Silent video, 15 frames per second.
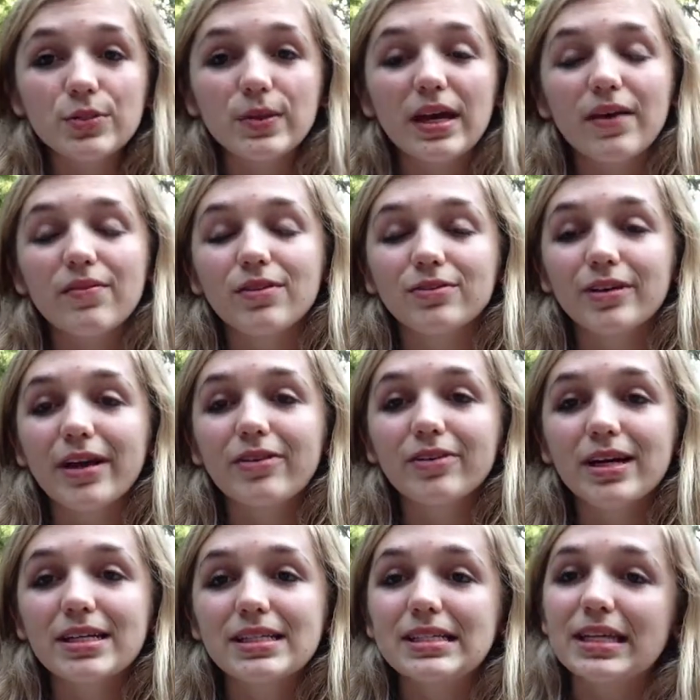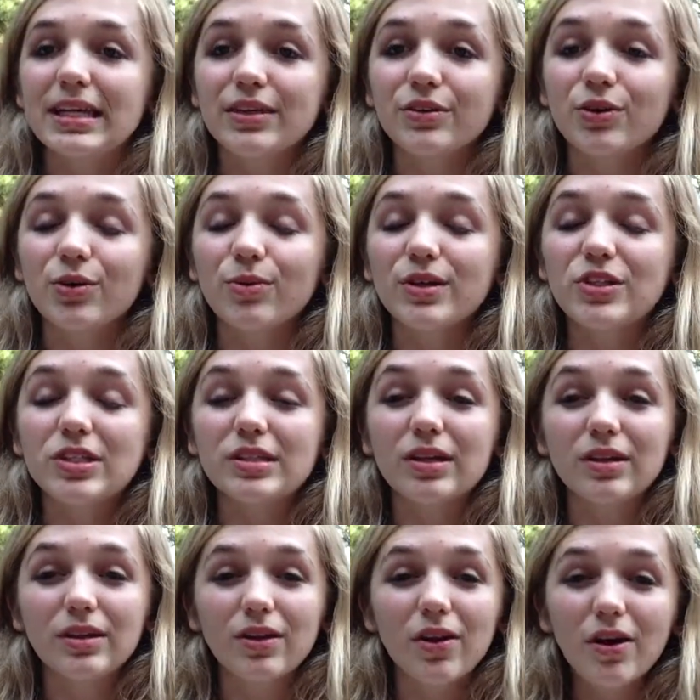we have the Ray Rice scandal, which is
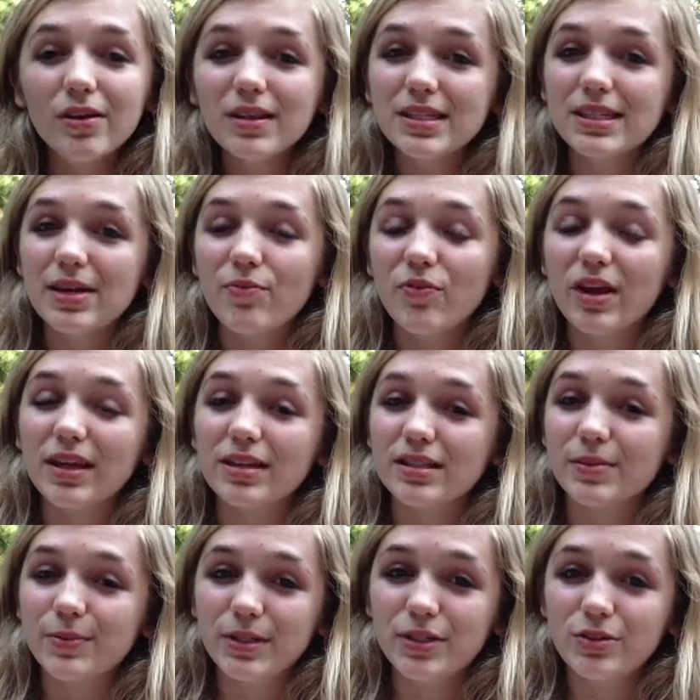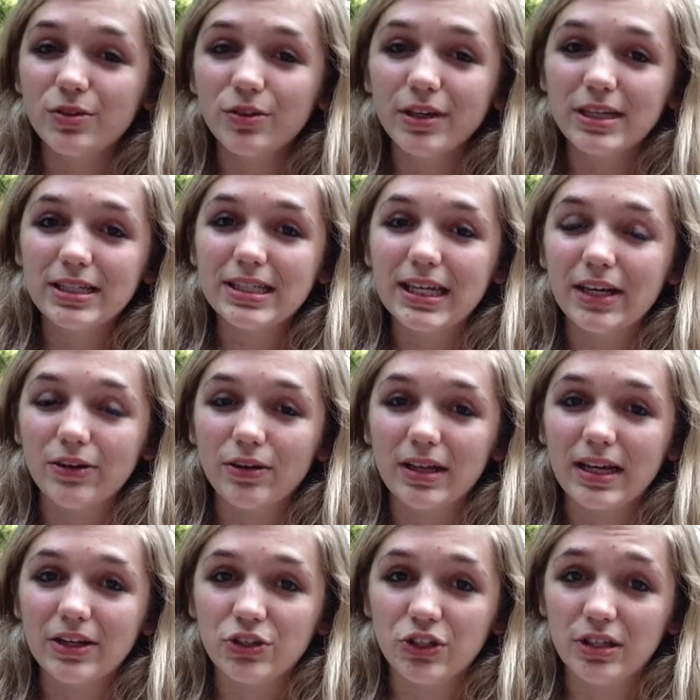along the same vein as the Pistorius scandal,
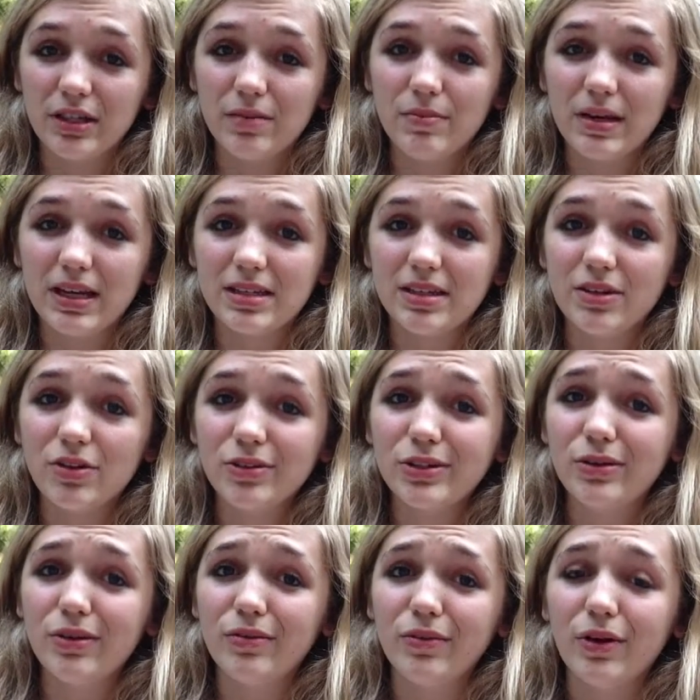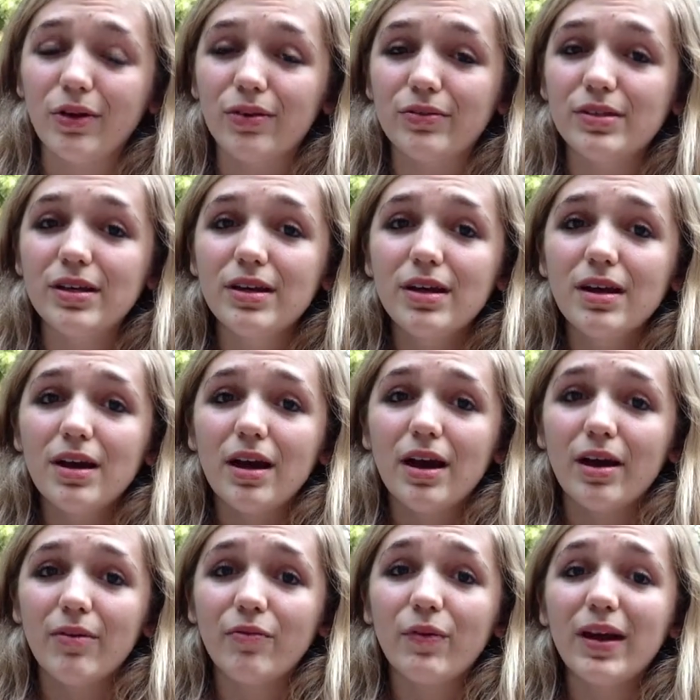actually, because it also involves
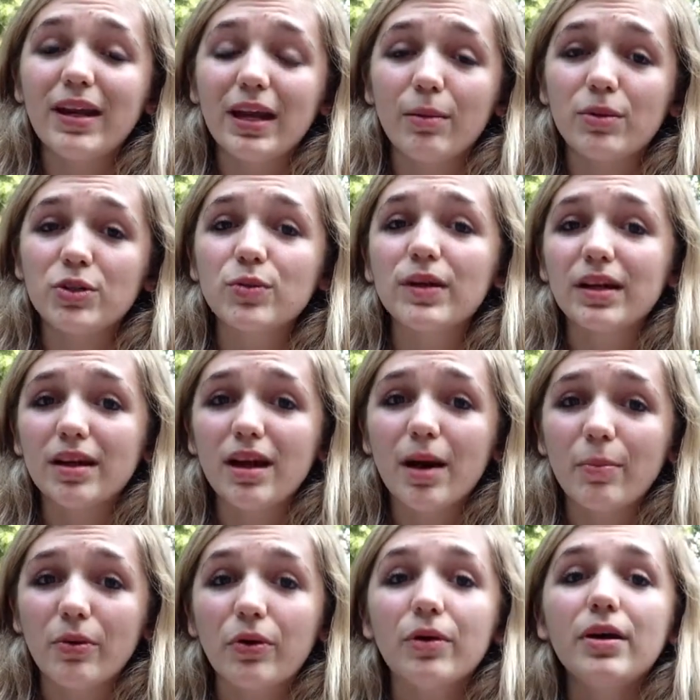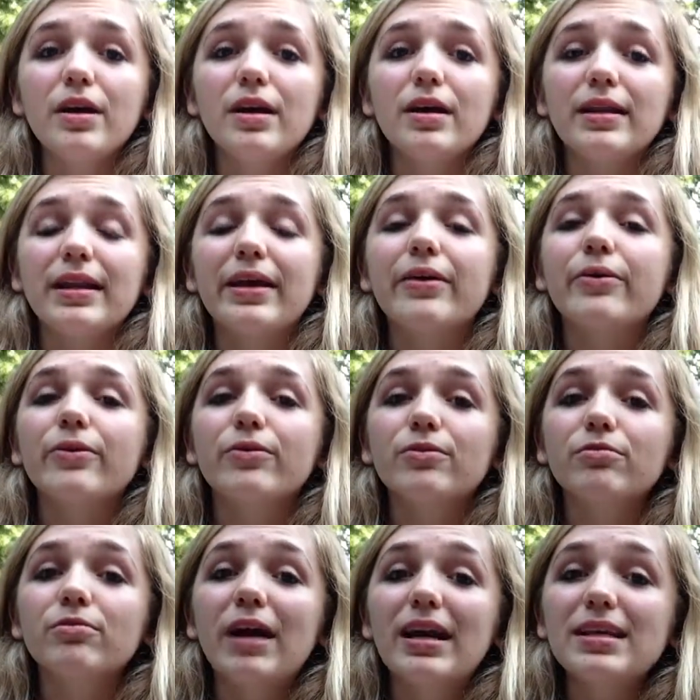fighting between a couple. Now,
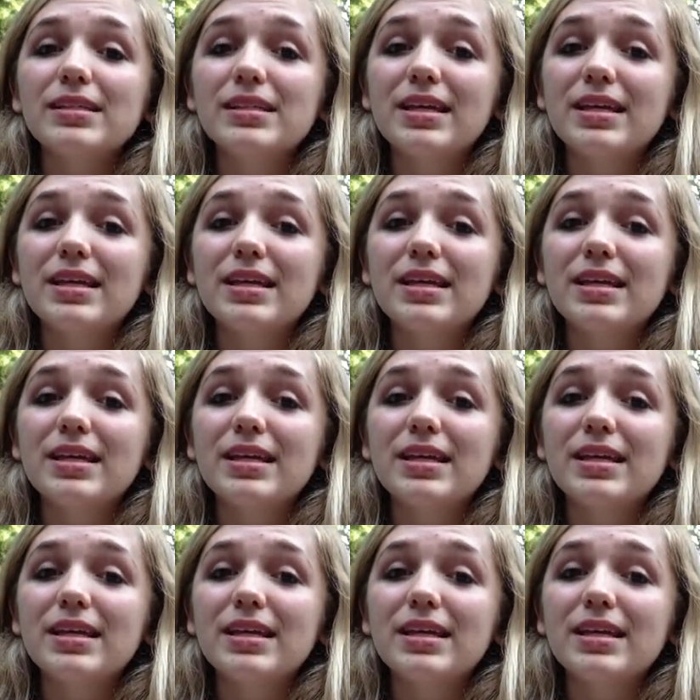Rice